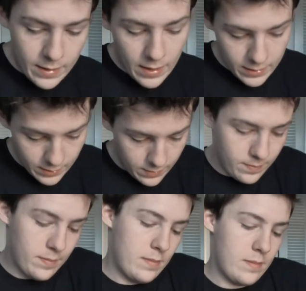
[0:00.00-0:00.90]
And yes,
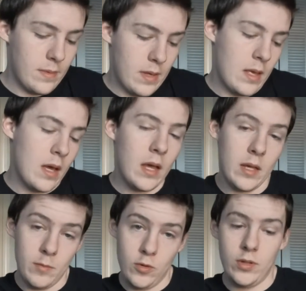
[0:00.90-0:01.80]
I
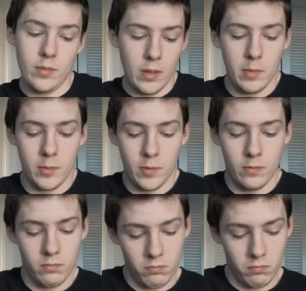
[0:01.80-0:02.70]
am using a baby
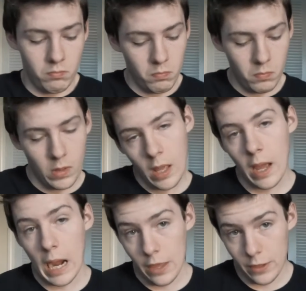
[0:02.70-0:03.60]
spoon.
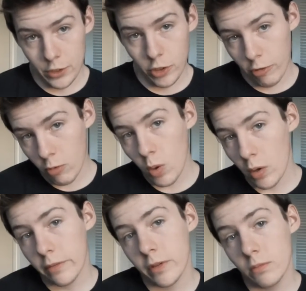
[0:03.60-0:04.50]
I think she grew
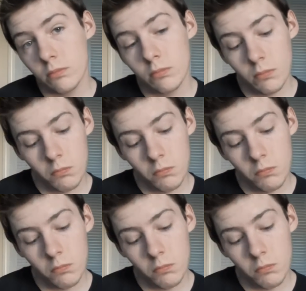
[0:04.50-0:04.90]
out of it.